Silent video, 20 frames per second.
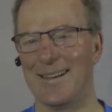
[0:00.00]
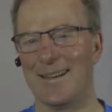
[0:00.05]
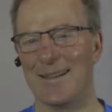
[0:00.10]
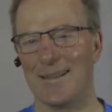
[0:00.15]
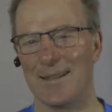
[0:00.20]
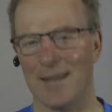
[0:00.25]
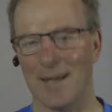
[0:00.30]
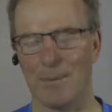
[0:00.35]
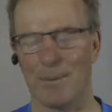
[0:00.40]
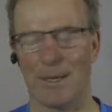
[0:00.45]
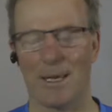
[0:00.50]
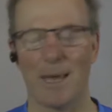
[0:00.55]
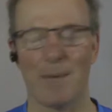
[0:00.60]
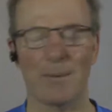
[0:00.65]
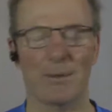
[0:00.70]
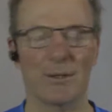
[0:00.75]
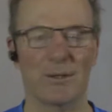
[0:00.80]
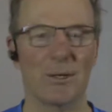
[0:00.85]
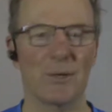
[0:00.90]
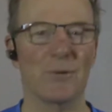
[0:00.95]
Yeah, I
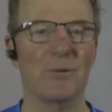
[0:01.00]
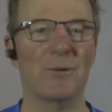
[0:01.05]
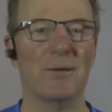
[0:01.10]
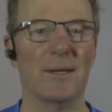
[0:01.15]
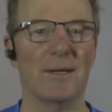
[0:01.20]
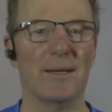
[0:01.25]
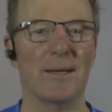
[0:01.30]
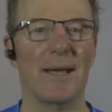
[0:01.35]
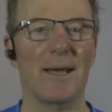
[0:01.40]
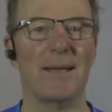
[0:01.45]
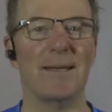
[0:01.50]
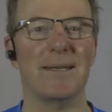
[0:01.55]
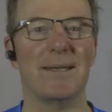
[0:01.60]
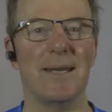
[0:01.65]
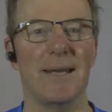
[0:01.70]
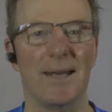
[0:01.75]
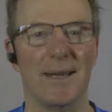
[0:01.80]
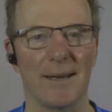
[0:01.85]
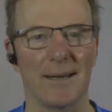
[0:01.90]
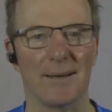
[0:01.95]
became a student at
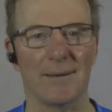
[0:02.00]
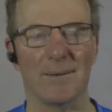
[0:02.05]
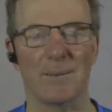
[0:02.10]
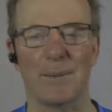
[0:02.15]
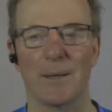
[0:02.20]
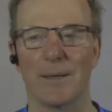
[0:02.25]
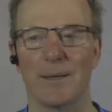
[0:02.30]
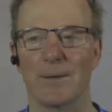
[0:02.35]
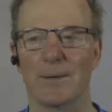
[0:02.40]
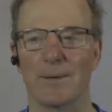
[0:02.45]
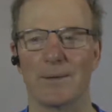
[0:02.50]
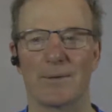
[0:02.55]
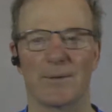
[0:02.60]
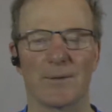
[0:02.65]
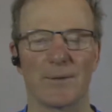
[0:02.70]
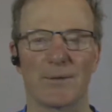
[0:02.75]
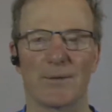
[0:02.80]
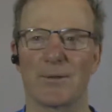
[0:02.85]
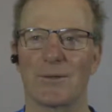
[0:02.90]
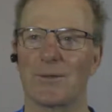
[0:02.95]
19, but the
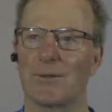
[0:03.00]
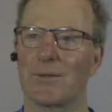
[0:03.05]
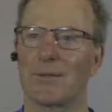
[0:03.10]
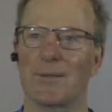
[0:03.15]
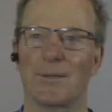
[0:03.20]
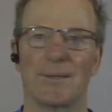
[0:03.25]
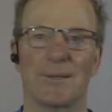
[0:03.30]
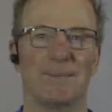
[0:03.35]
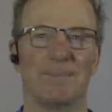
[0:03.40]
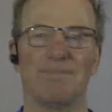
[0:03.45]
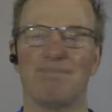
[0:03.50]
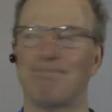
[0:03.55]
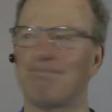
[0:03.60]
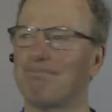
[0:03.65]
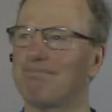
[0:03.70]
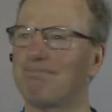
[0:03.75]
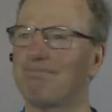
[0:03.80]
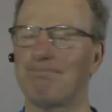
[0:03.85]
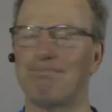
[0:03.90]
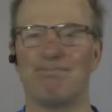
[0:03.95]
first
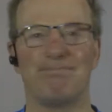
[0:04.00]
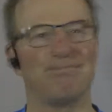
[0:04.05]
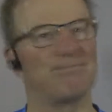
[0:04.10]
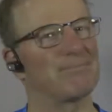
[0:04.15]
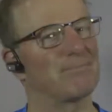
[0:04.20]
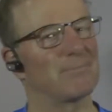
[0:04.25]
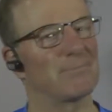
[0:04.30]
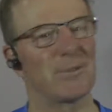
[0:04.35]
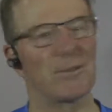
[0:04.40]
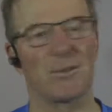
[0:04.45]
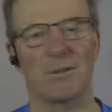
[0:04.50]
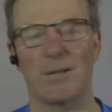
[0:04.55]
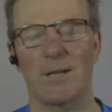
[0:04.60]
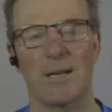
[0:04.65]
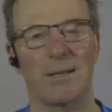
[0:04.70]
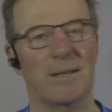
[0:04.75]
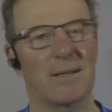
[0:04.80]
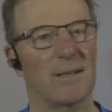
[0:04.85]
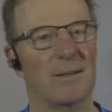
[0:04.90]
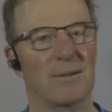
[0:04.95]

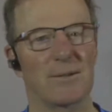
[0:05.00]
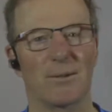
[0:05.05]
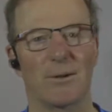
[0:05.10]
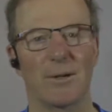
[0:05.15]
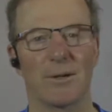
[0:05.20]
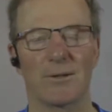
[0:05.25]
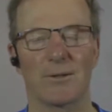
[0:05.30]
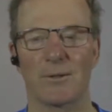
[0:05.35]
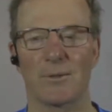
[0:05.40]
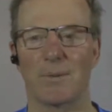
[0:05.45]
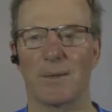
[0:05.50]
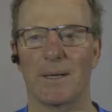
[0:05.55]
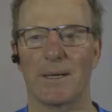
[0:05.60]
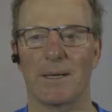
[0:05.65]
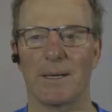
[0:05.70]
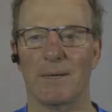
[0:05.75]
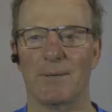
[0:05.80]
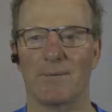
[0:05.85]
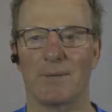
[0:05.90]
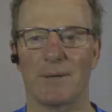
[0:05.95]
18 so years of my
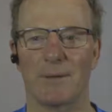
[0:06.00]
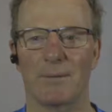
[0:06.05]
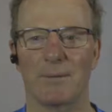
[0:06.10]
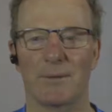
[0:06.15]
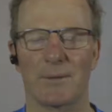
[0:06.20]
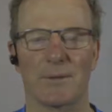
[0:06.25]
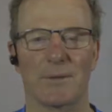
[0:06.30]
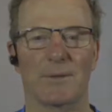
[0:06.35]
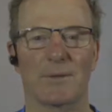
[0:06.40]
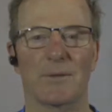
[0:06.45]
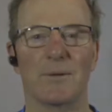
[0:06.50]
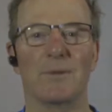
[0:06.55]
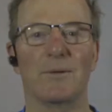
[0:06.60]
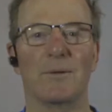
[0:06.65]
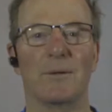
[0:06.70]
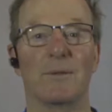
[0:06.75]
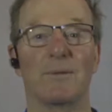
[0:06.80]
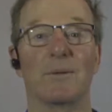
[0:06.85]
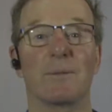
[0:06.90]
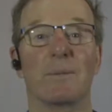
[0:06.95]
life, I was a
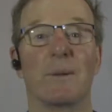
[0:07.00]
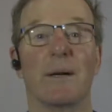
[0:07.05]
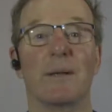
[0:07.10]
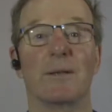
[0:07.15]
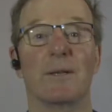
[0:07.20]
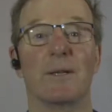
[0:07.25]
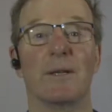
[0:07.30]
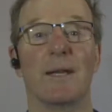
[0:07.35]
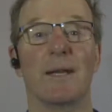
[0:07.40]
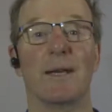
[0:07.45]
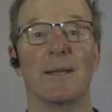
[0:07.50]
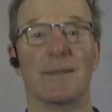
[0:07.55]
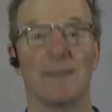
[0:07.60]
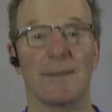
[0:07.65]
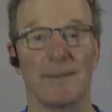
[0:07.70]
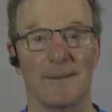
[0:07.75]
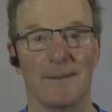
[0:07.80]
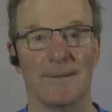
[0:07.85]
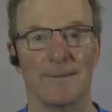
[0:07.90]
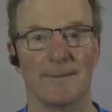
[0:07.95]
student of spontaneity.